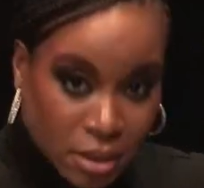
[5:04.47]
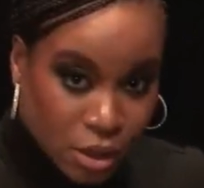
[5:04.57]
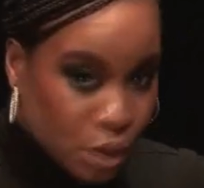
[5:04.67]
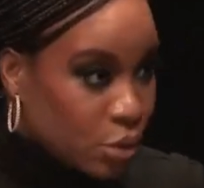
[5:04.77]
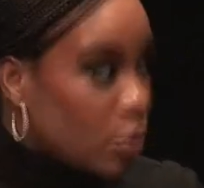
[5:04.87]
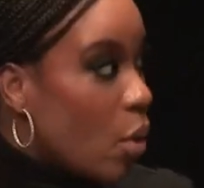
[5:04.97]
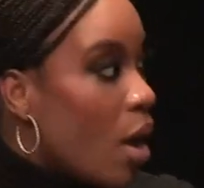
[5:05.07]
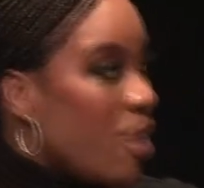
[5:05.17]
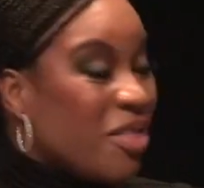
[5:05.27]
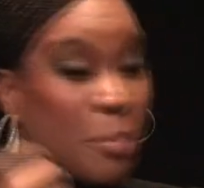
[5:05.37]
into
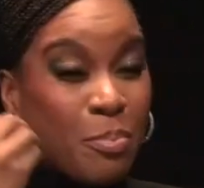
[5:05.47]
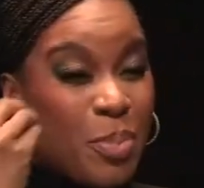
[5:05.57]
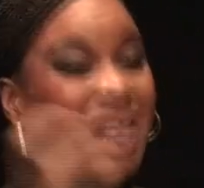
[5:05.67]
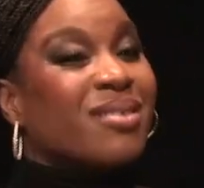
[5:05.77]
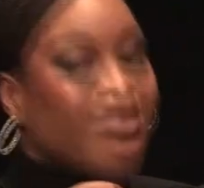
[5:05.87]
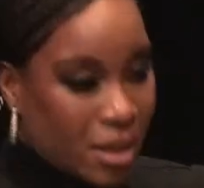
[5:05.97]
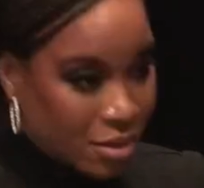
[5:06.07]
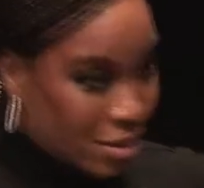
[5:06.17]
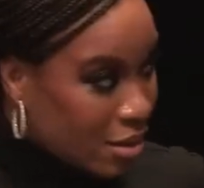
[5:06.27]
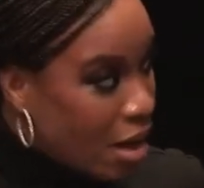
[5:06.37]
the
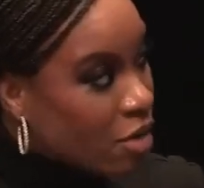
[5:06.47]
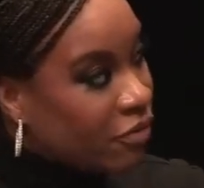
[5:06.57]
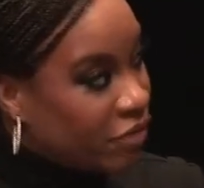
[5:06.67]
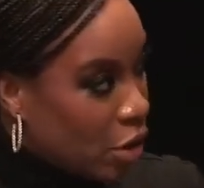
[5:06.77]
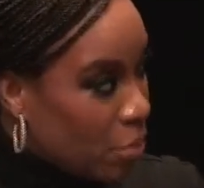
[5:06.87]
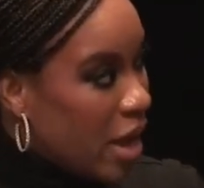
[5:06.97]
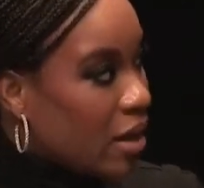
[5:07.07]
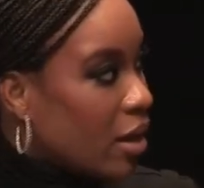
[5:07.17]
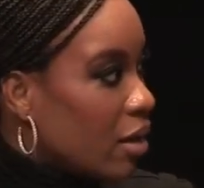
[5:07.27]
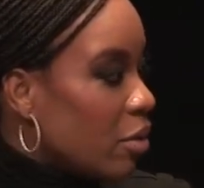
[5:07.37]
business of
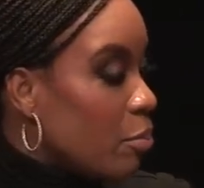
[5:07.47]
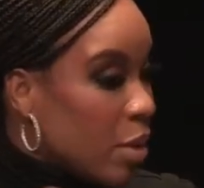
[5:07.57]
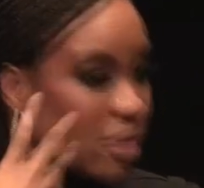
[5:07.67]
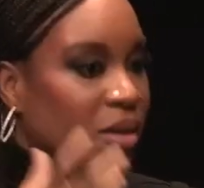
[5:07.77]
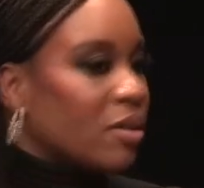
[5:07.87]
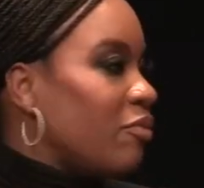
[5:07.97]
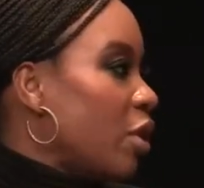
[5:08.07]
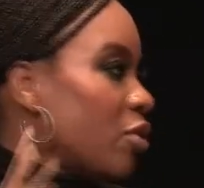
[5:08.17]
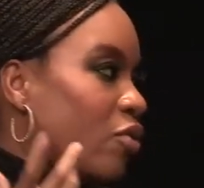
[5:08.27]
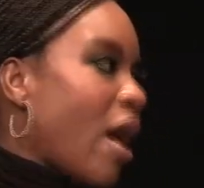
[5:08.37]
filmmaking, the business of
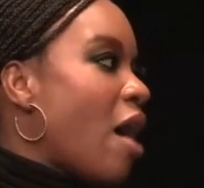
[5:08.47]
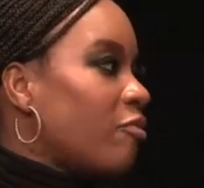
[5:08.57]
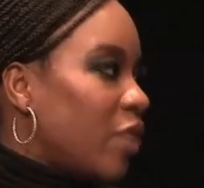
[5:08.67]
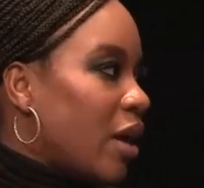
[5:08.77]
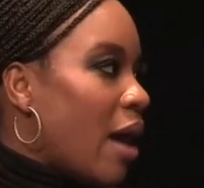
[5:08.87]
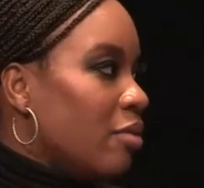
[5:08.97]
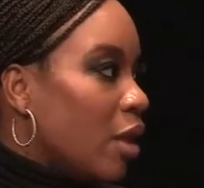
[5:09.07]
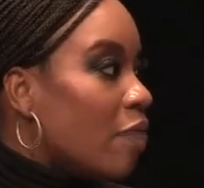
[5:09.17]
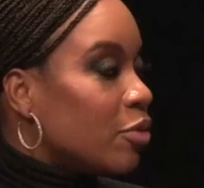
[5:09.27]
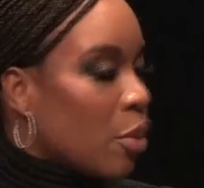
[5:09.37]
this craft that I
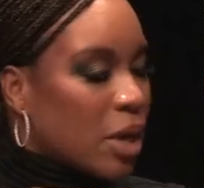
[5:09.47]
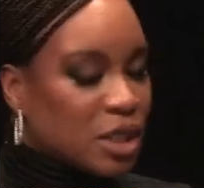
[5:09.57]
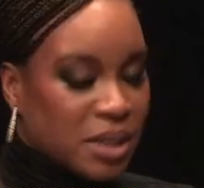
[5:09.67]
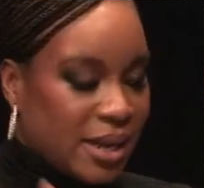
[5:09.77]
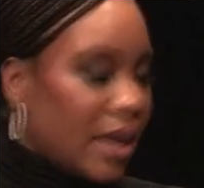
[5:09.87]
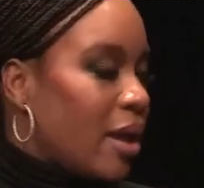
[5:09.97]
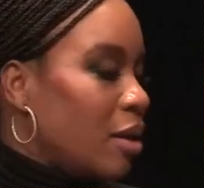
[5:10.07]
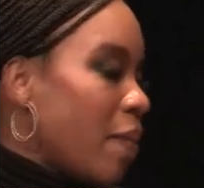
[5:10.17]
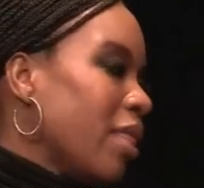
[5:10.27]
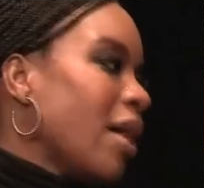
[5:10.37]
love so much and
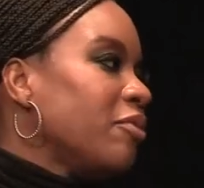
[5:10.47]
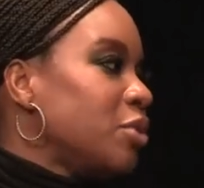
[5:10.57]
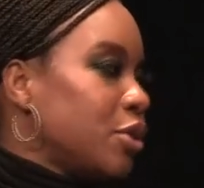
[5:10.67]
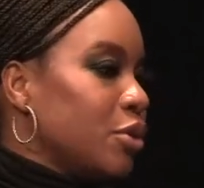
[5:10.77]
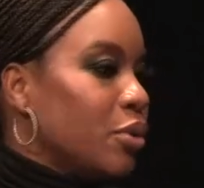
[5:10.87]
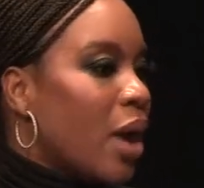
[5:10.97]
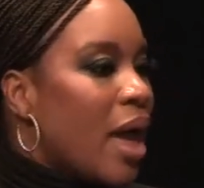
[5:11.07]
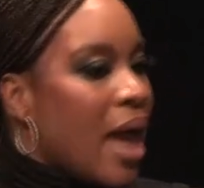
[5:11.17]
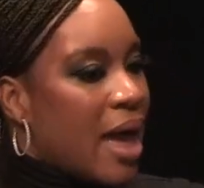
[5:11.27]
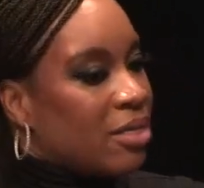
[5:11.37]
dedicated my life to,
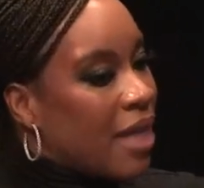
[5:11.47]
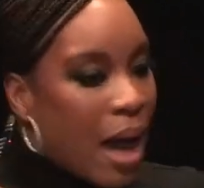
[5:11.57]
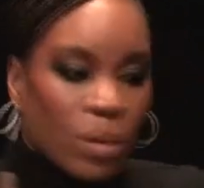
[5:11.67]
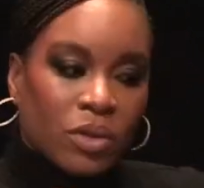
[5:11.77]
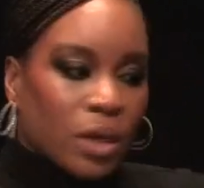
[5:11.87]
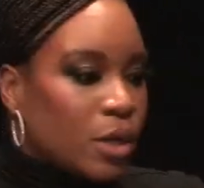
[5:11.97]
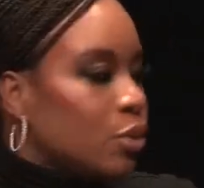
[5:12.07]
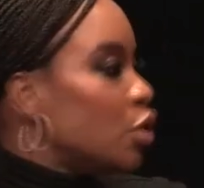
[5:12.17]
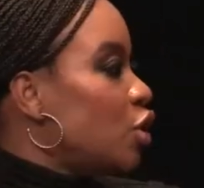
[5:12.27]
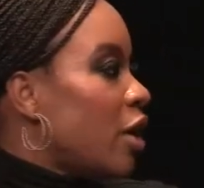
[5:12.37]
and that was a a
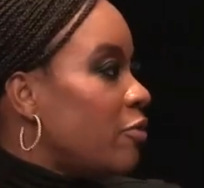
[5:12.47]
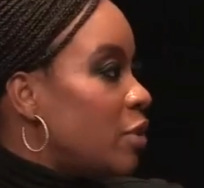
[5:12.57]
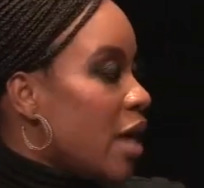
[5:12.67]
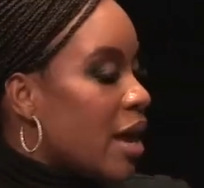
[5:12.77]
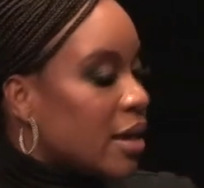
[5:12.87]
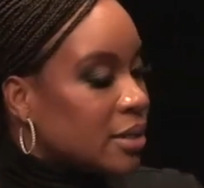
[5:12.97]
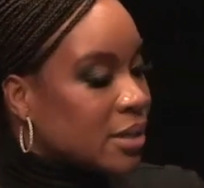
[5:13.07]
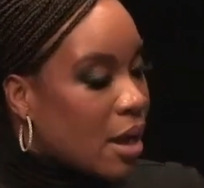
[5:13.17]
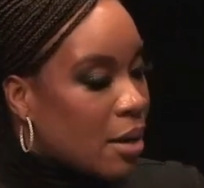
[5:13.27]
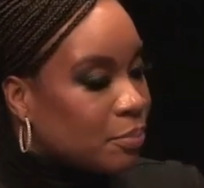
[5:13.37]
huge shift. And
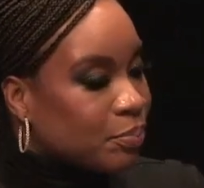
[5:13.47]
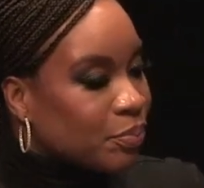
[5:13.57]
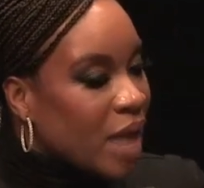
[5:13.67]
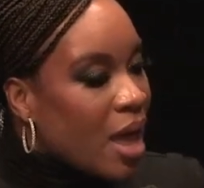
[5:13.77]
um,